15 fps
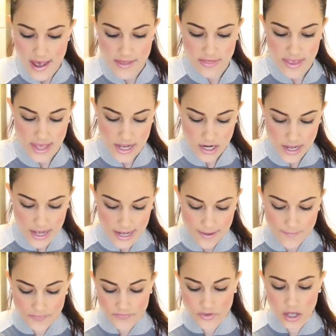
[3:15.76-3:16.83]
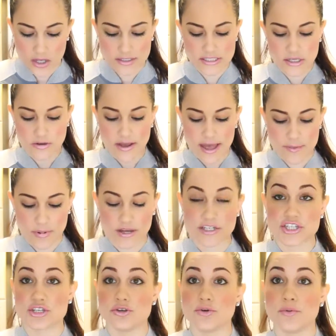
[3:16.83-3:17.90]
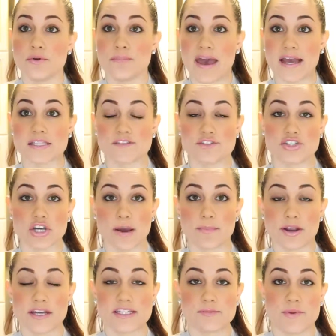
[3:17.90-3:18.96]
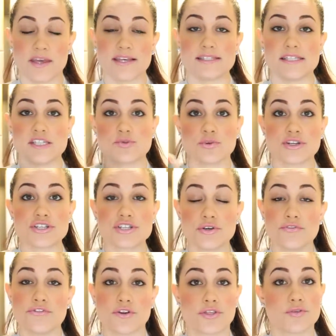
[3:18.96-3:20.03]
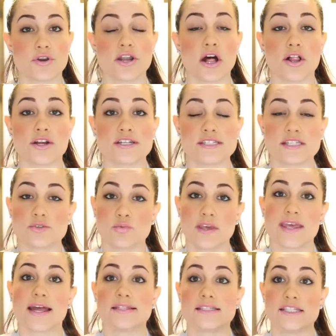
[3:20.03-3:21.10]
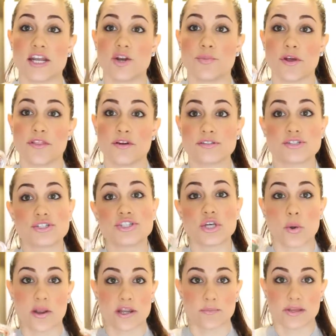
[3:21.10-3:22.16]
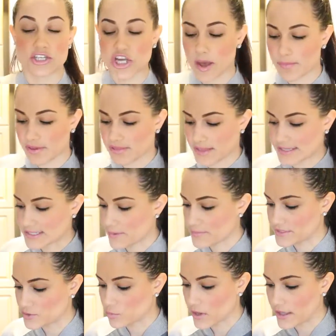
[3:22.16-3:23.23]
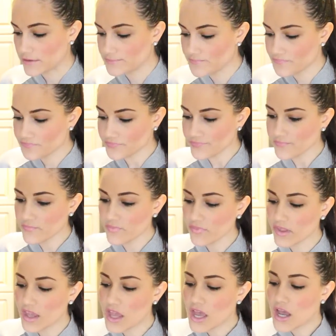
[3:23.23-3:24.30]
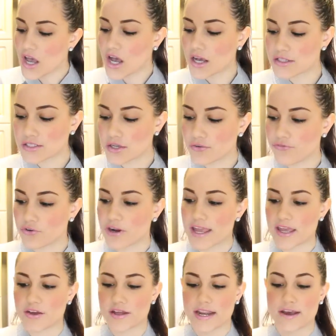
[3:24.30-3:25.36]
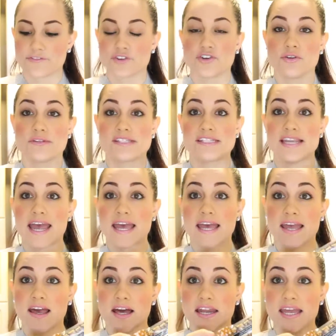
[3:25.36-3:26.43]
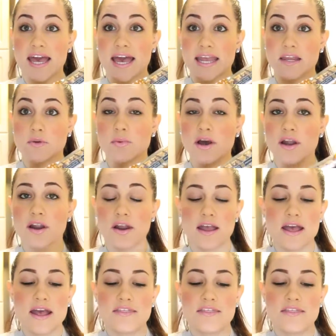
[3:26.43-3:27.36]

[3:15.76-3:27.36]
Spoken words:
And then also I bought 2 packs of strawberries because these were 2 for $3 this week at Stater Brothers, so we're gonna be chopping these up as well. Also for a good afternoon snack, I got a Kind bar.